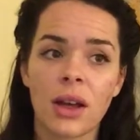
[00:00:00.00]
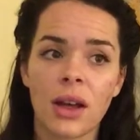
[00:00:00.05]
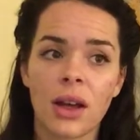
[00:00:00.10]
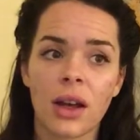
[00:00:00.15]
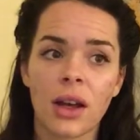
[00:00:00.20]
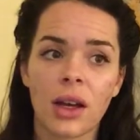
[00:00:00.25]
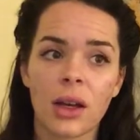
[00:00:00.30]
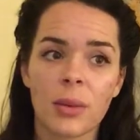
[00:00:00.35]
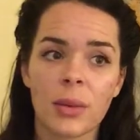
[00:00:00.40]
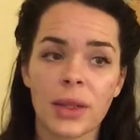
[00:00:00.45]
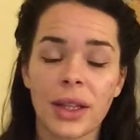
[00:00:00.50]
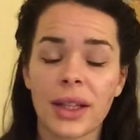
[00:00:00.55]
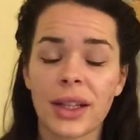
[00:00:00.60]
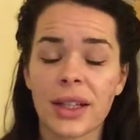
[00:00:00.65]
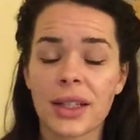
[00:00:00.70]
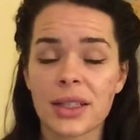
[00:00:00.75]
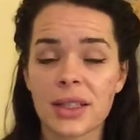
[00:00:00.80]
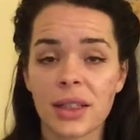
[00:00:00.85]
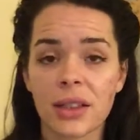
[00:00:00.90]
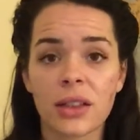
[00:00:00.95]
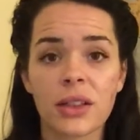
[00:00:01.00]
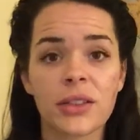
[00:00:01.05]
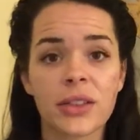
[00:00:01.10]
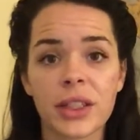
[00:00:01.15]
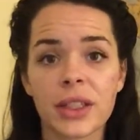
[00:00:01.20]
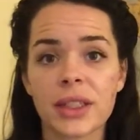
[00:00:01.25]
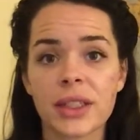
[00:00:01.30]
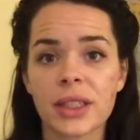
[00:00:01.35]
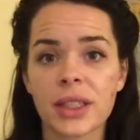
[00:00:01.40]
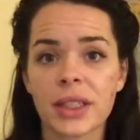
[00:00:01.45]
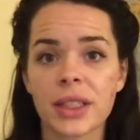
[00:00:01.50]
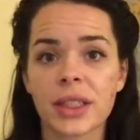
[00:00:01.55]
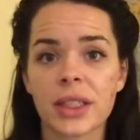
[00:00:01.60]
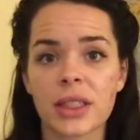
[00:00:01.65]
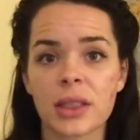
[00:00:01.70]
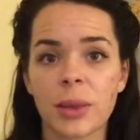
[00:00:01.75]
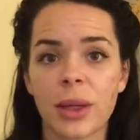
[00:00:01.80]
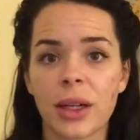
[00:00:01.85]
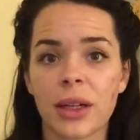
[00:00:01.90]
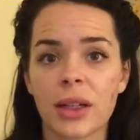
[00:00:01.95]
And like I said, they're very
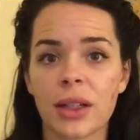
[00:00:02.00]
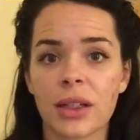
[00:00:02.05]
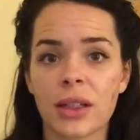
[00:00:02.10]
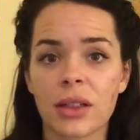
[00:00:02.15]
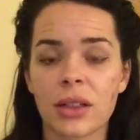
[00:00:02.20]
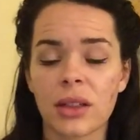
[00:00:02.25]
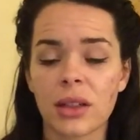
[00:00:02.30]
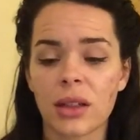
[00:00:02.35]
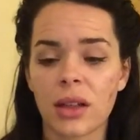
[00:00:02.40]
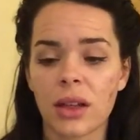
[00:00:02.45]
serious about it.